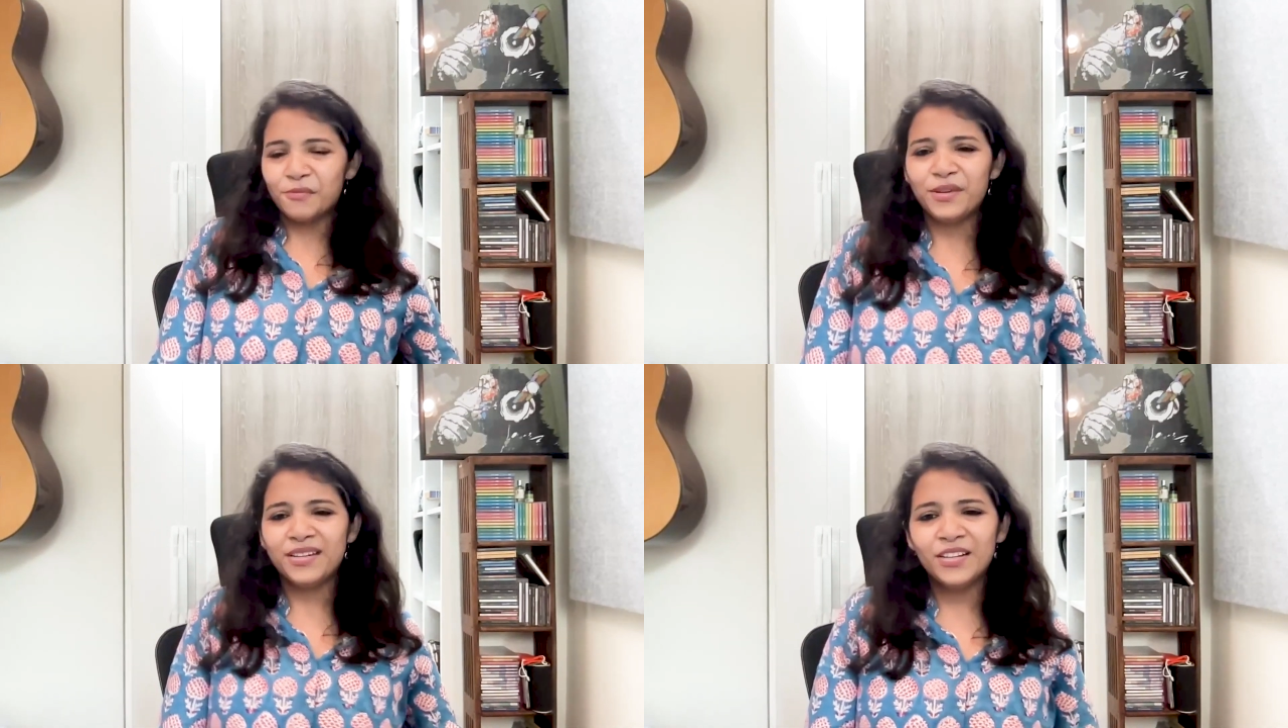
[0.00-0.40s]

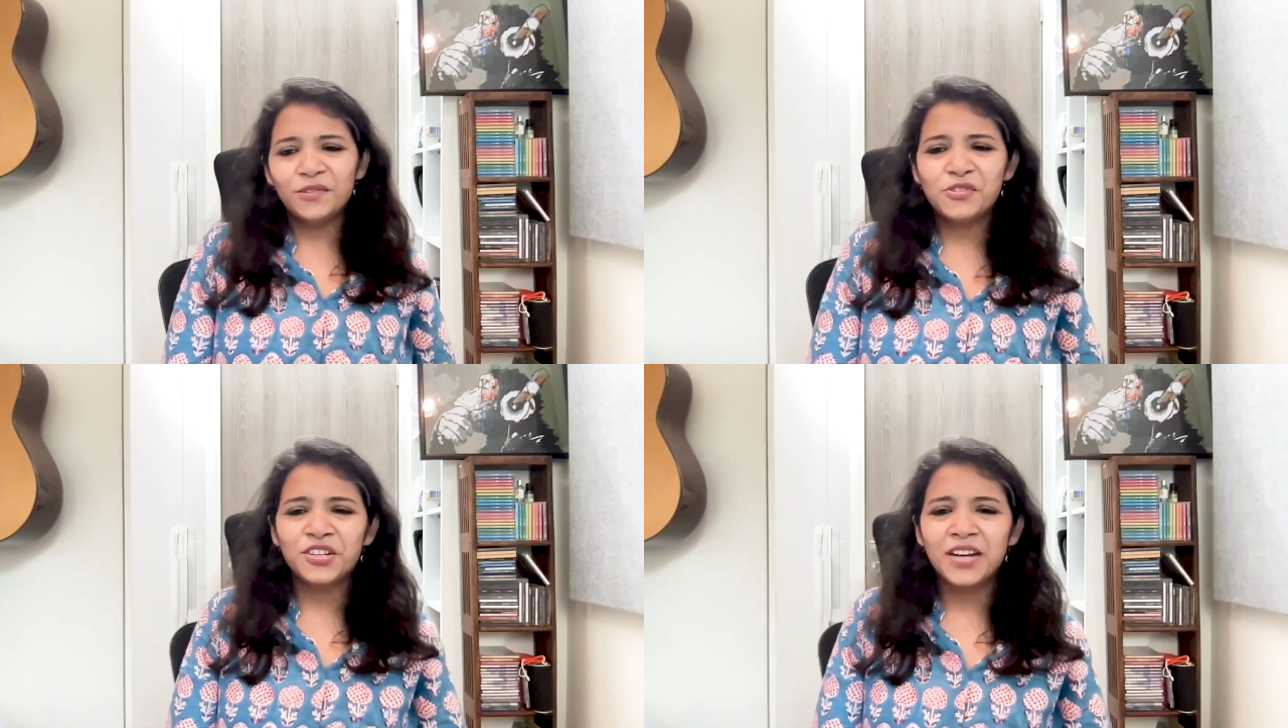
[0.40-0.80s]
We need
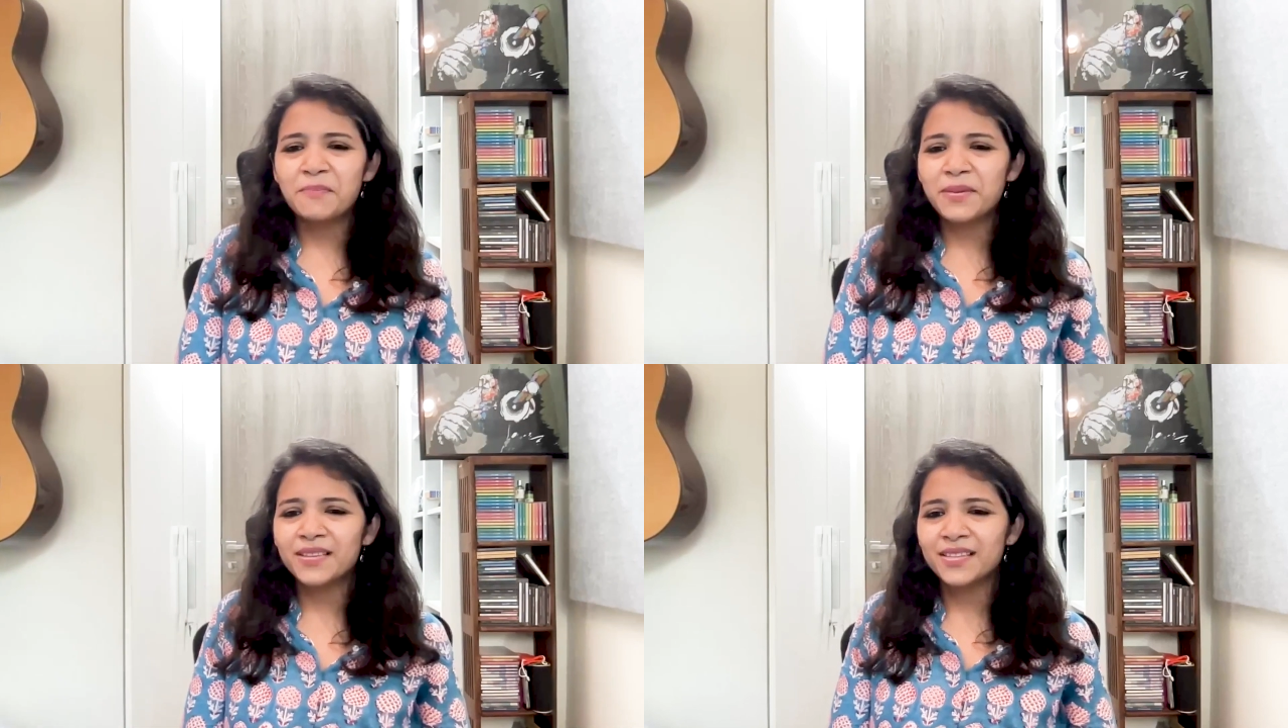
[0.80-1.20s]
to chin
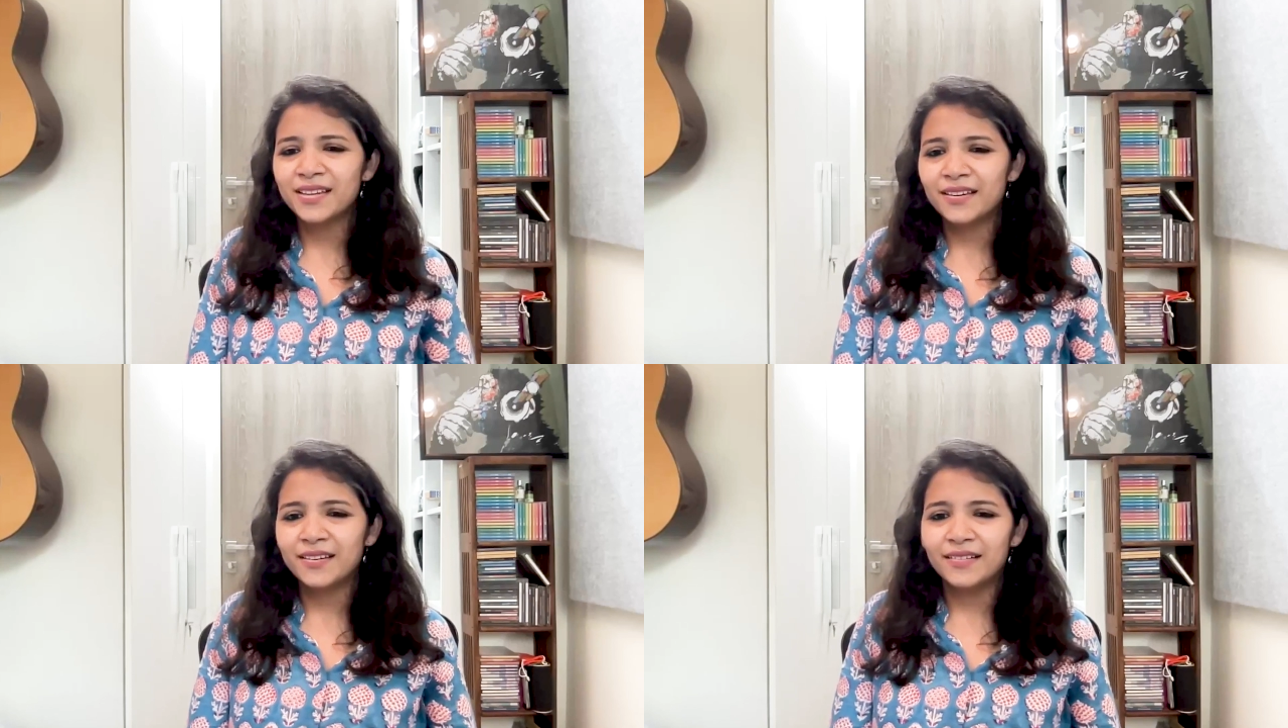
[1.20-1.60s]
up and
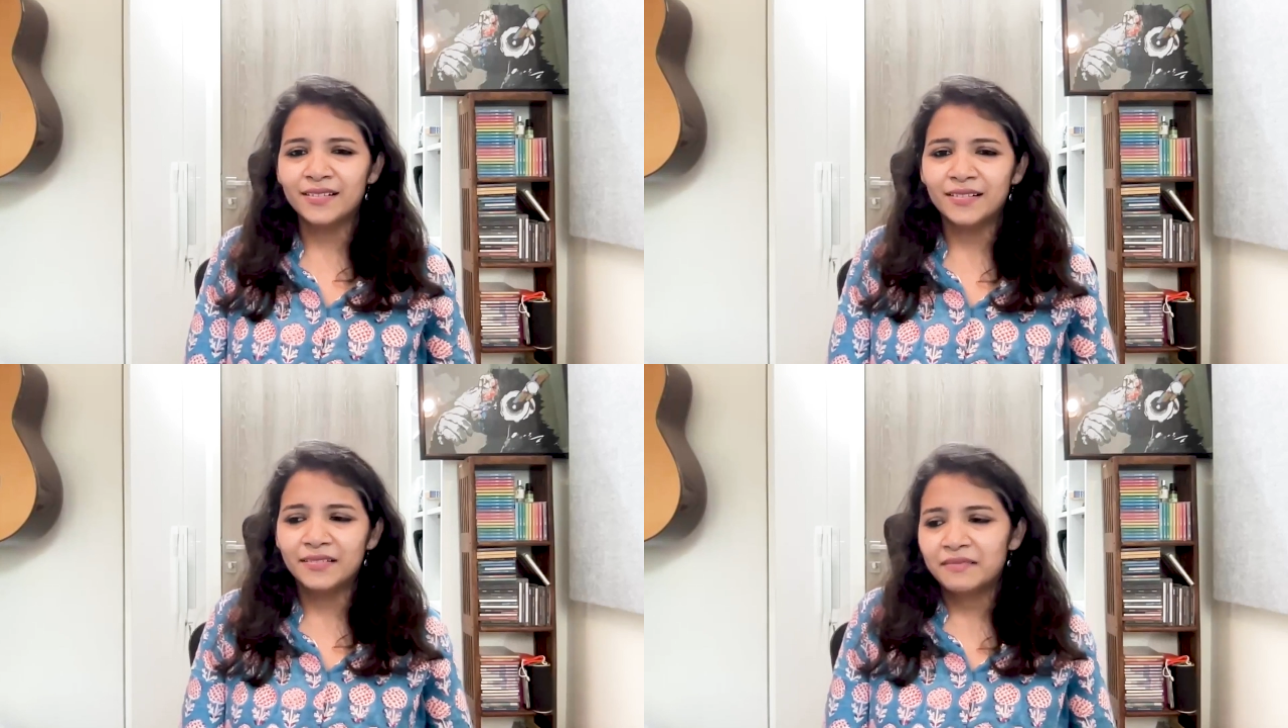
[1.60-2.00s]
say
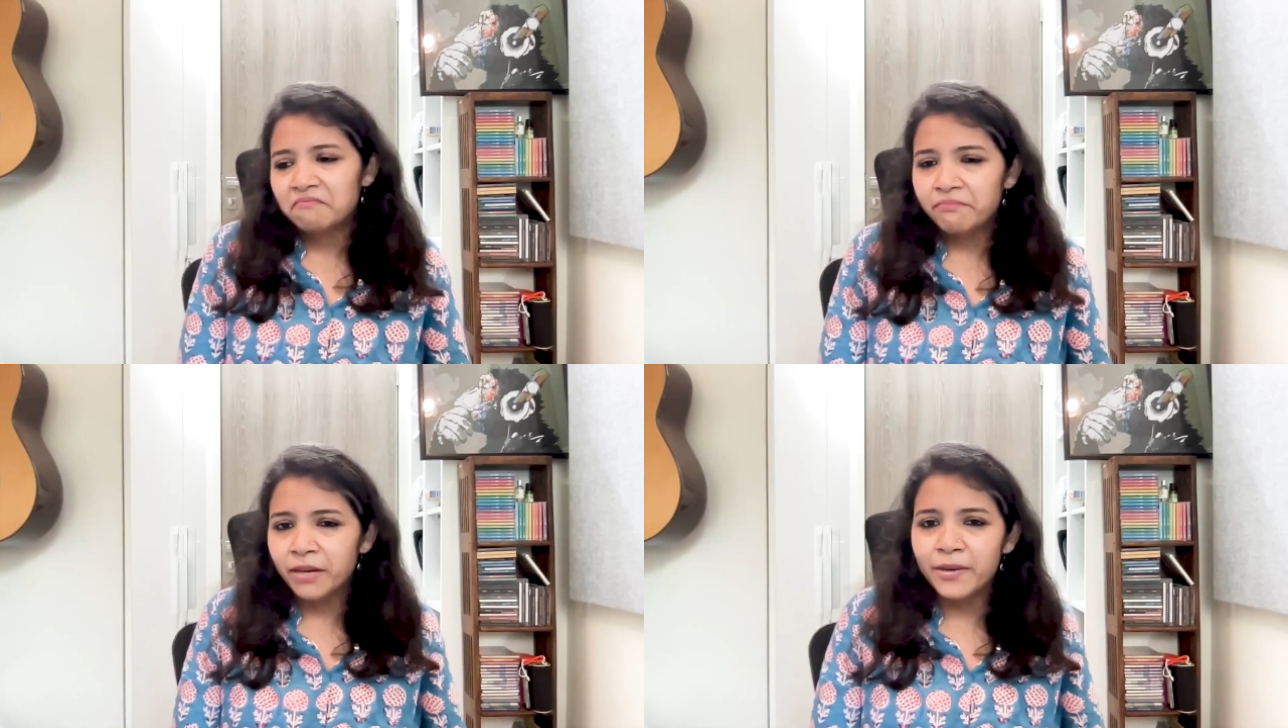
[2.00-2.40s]

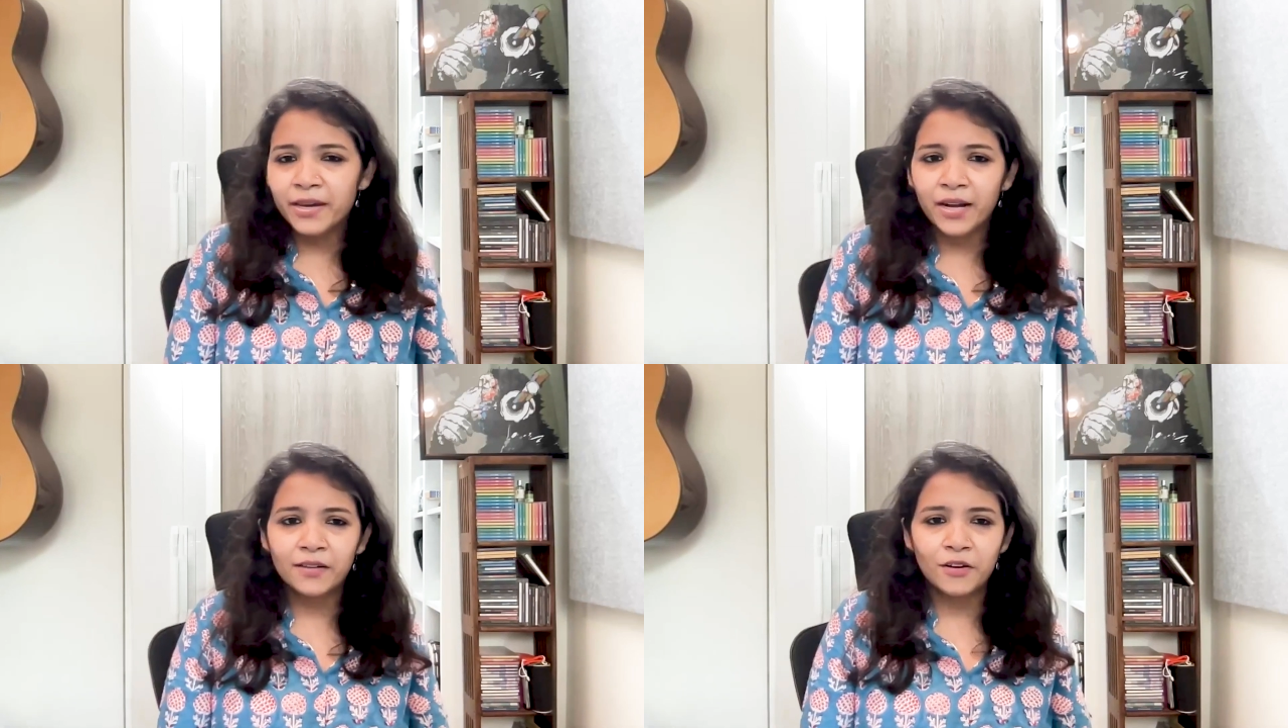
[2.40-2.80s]
maybe
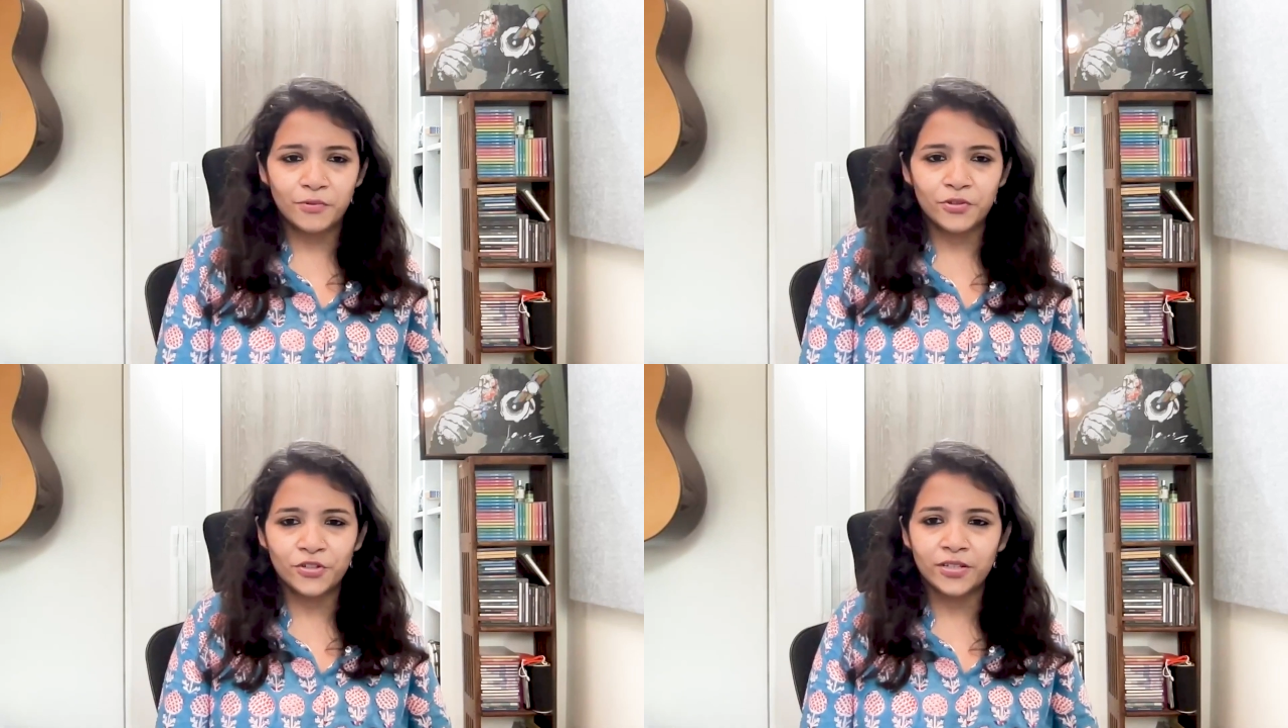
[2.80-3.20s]
another
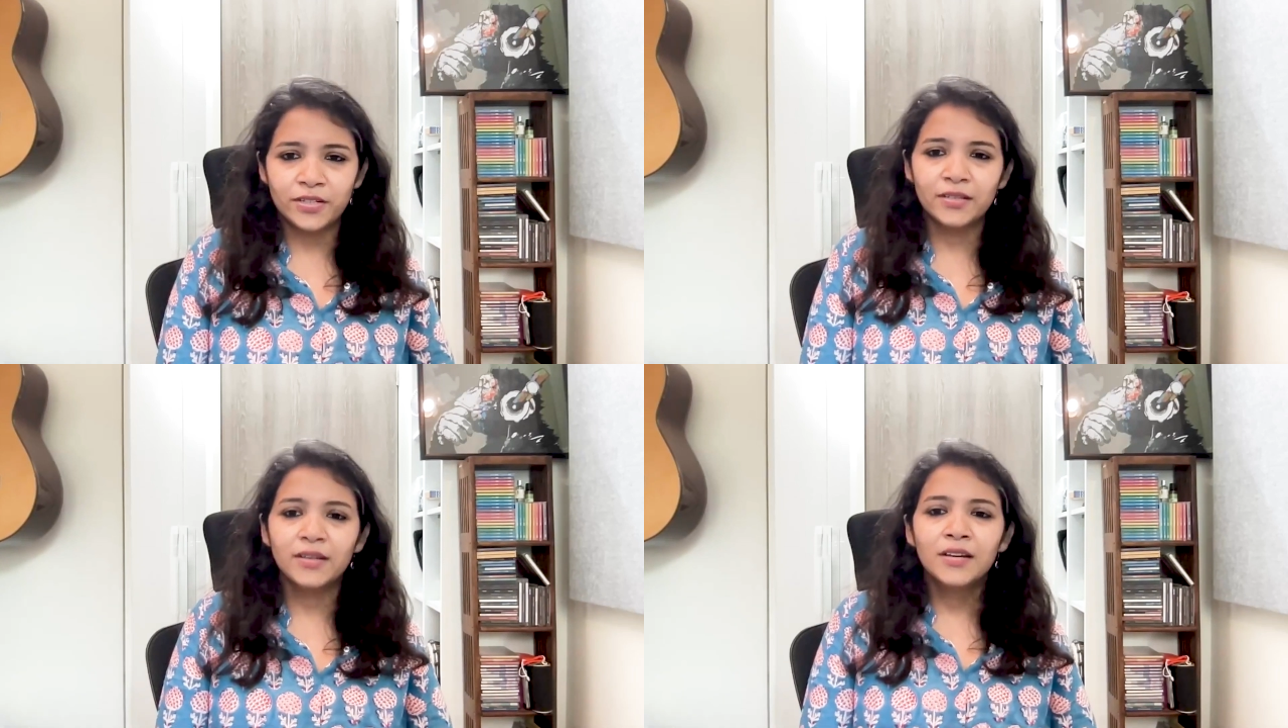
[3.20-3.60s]
opportunity.